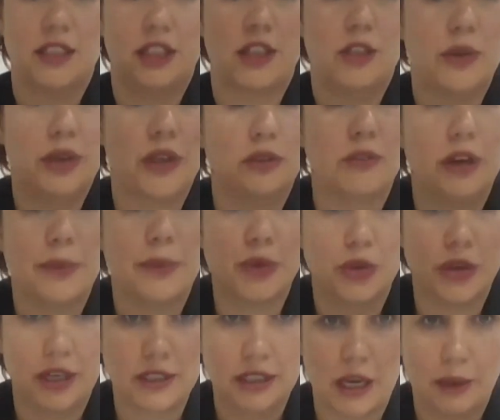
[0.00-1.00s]
including
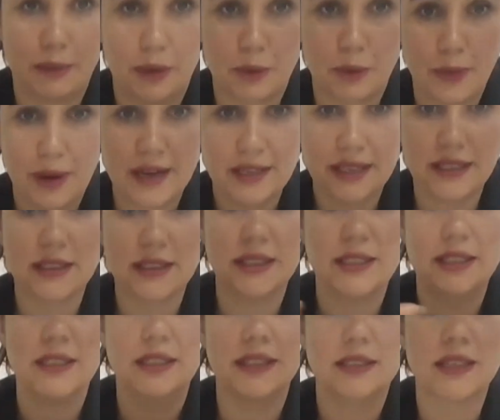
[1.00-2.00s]
ruptured ectopic
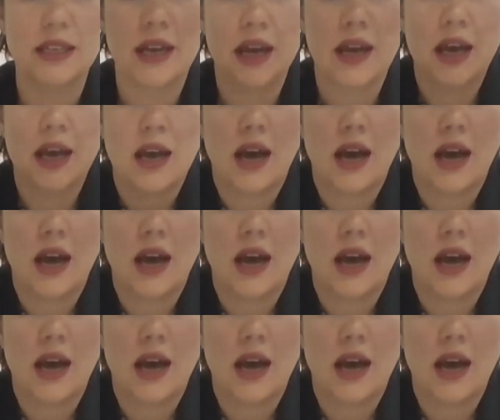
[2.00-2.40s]
pregnancies,